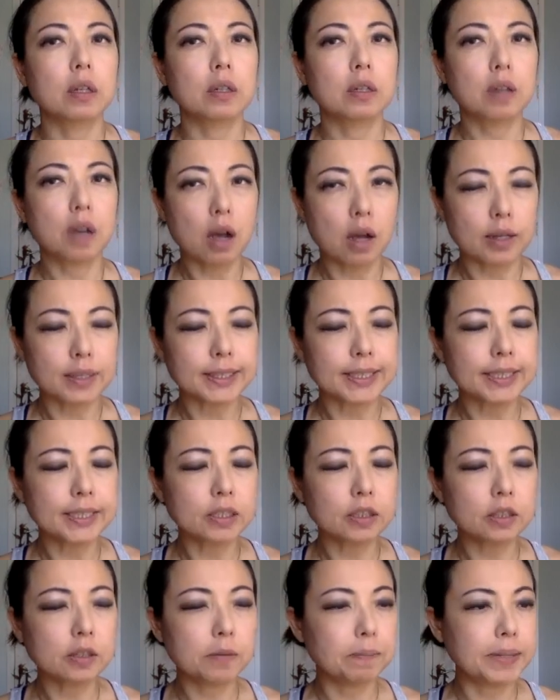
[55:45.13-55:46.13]
causes
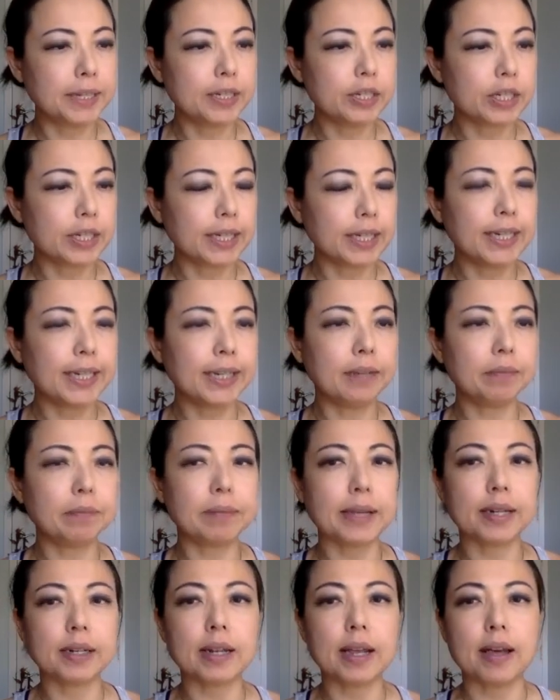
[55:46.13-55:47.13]
to binge eating,
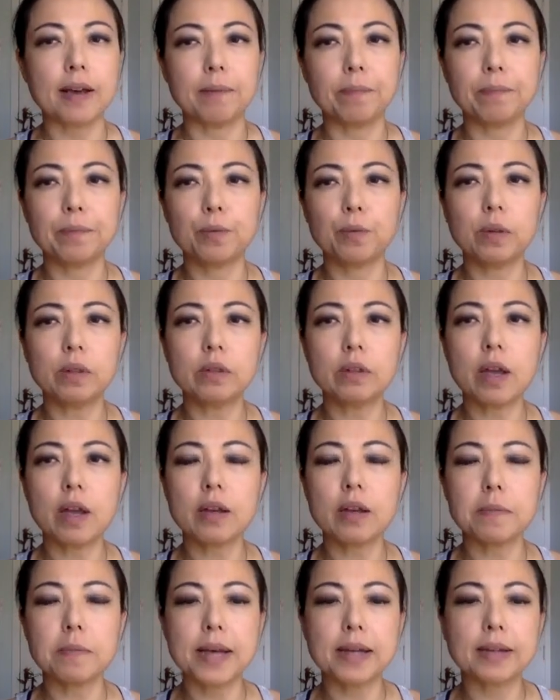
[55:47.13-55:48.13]
but we'll talk
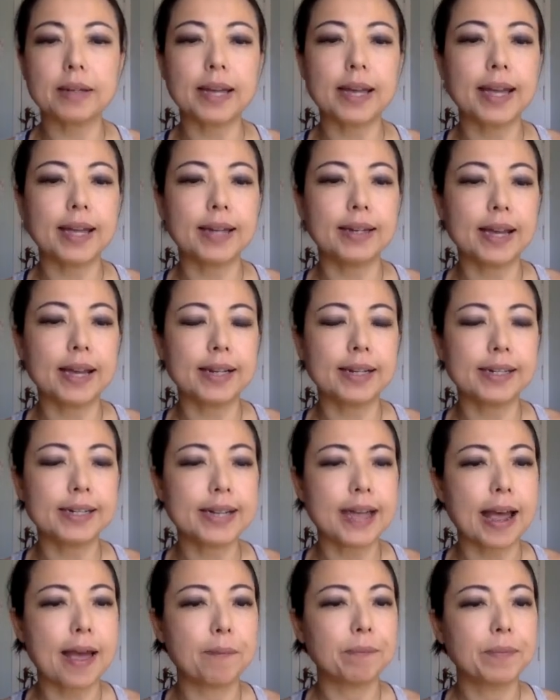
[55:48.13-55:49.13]
about that another
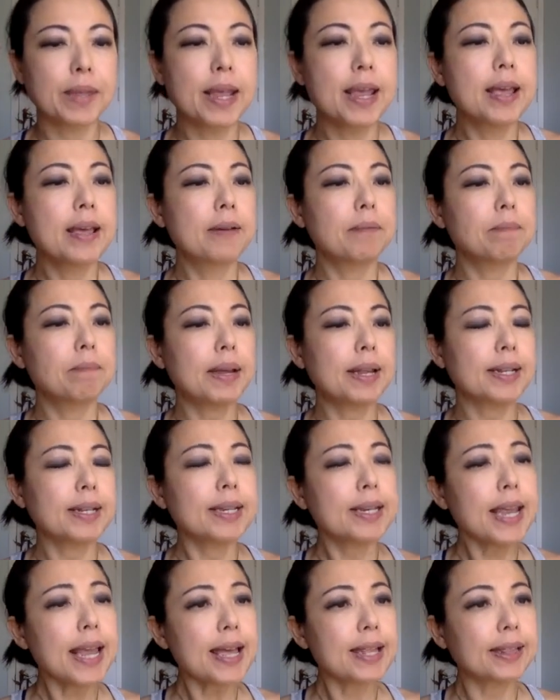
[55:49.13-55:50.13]
time. But
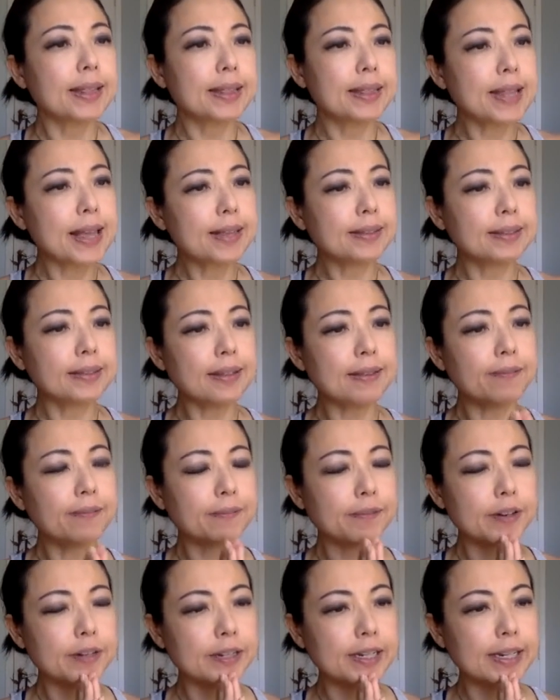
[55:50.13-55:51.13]
yeah, that's it
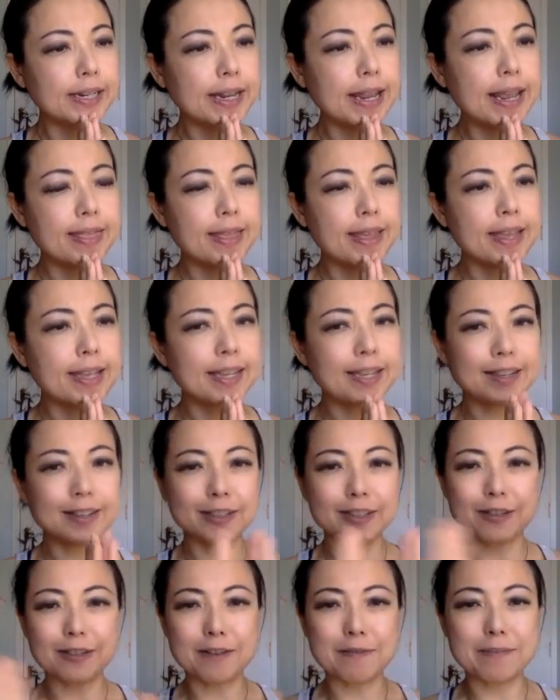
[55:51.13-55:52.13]
for today. Thank
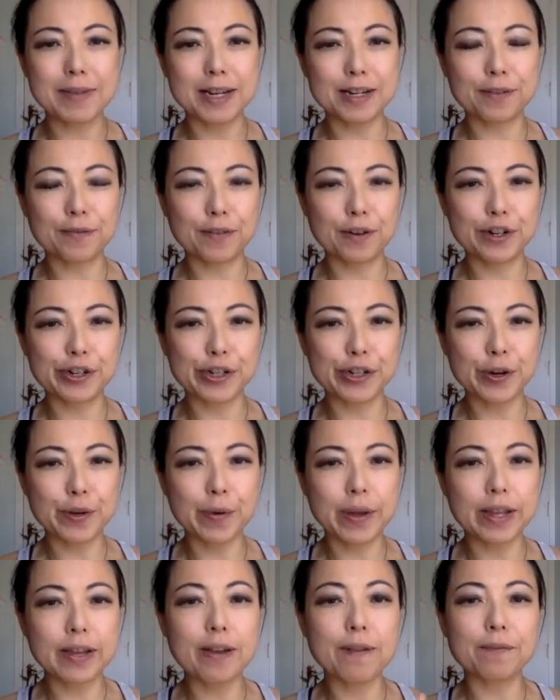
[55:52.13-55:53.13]
you so much for
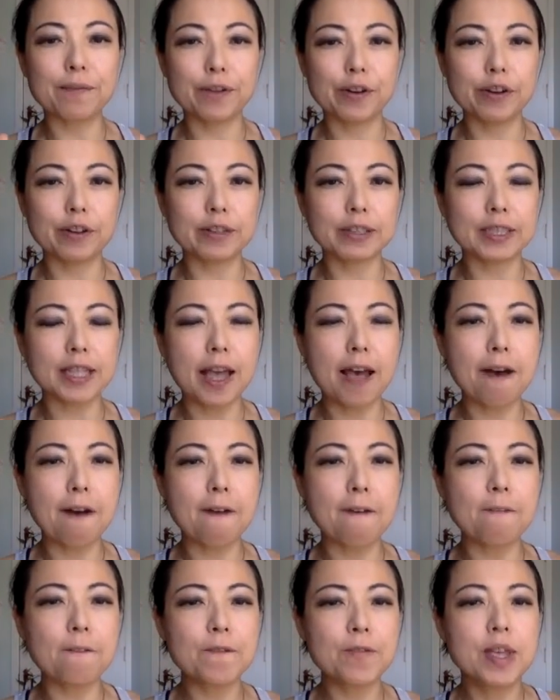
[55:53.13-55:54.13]
showing up for
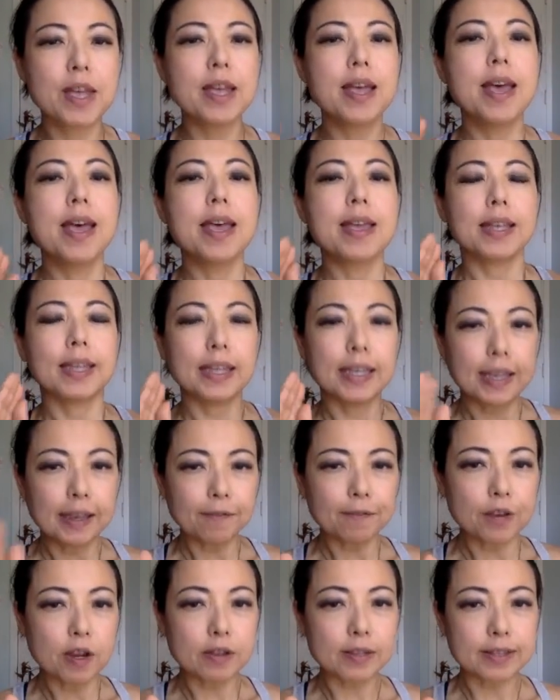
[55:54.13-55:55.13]
yourself.
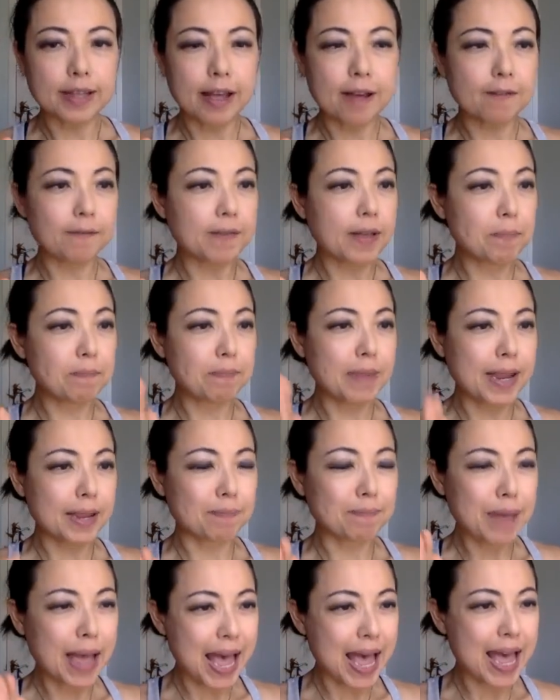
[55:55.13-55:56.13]
Give yourself a
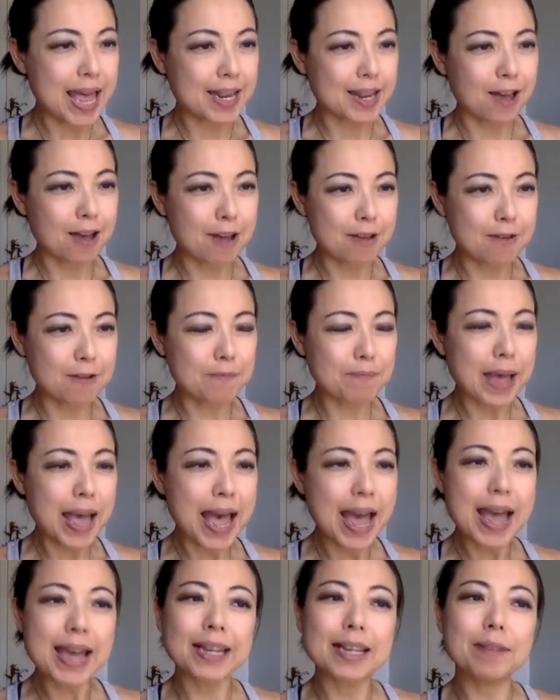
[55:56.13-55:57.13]
big pat on your
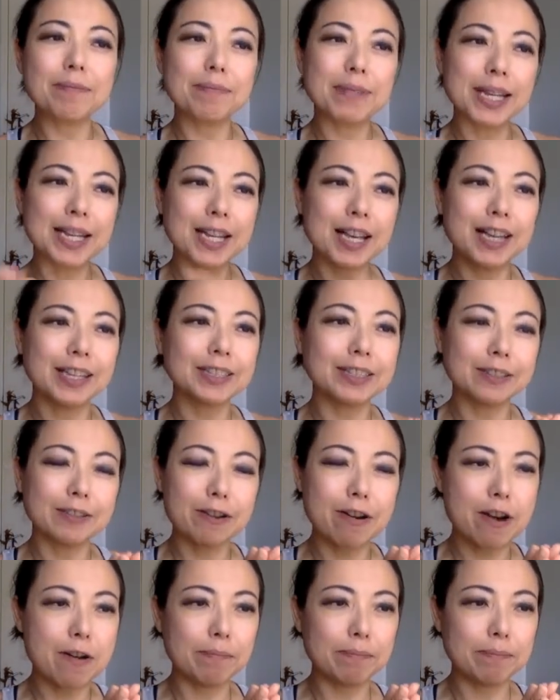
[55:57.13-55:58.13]
back because
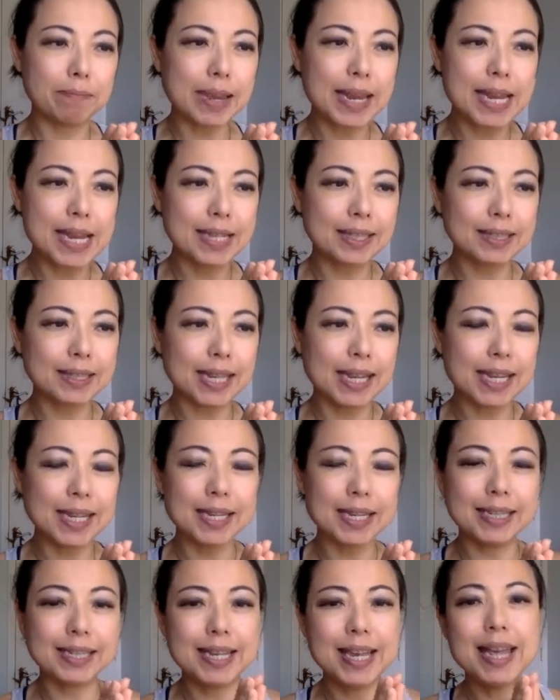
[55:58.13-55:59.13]
you're
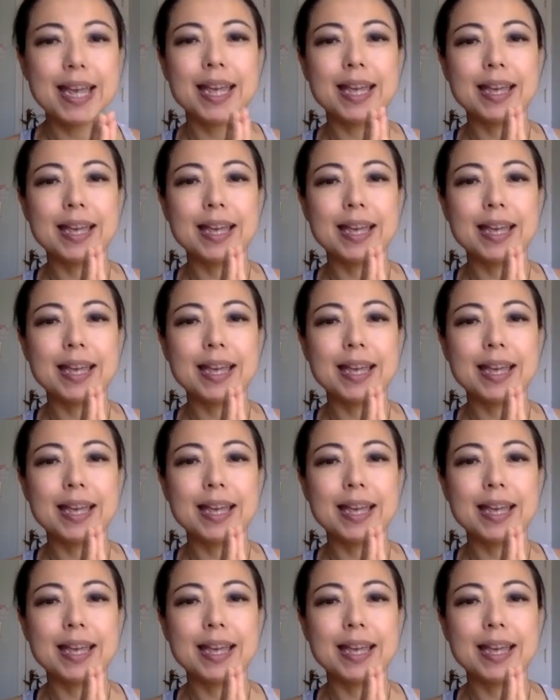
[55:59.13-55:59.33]
amazing.